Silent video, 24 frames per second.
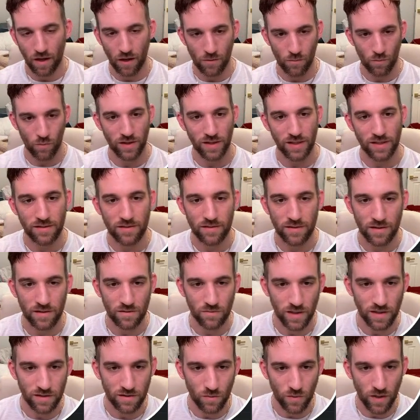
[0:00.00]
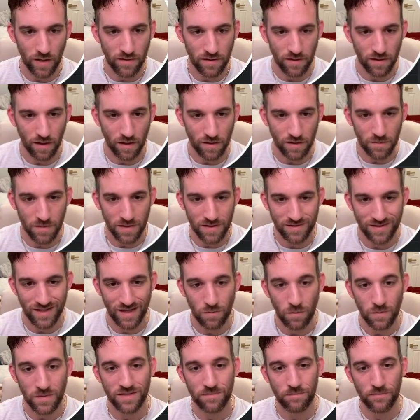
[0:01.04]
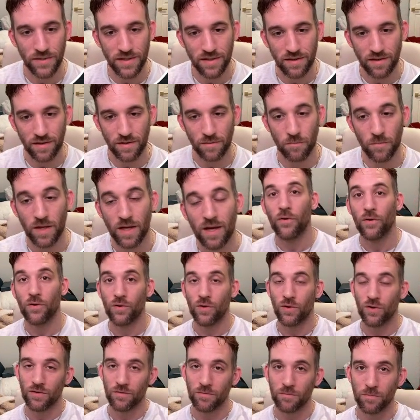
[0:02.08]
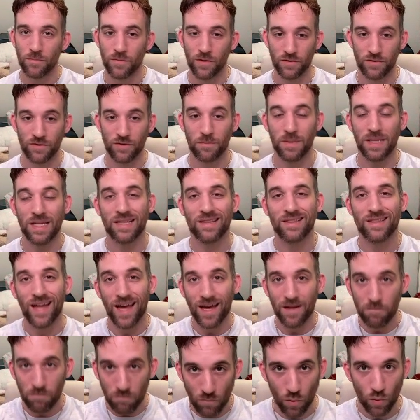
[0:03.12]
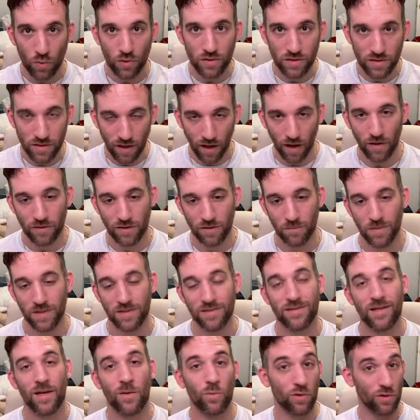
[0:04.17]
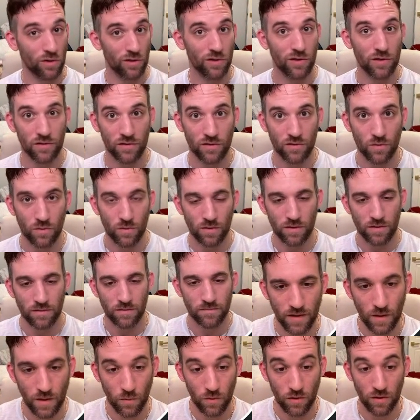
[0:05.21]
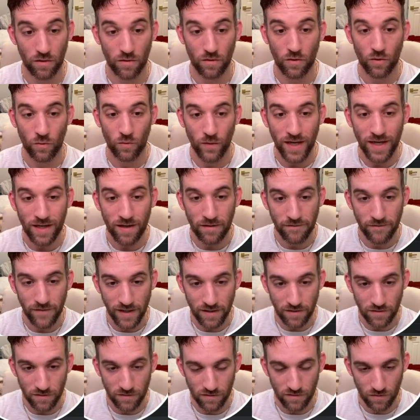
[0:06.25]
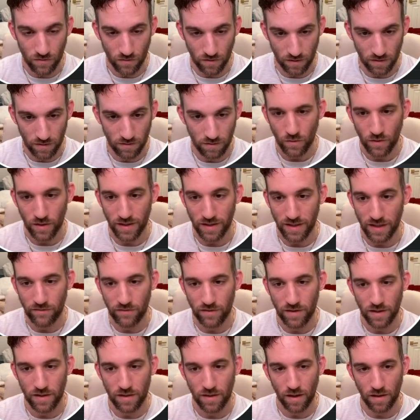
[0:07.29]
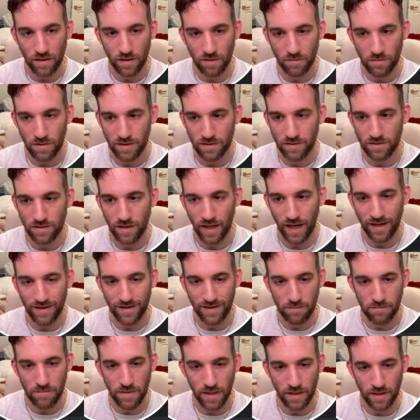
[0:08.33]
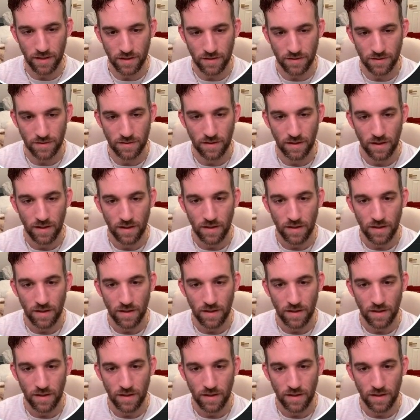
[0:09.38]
what this is, right? So we'll have the documents, and when we split them, there's going to be a lot more documents that we're going to store. Then we're going to create a vector store. We're going to give it the documents and the embeddings.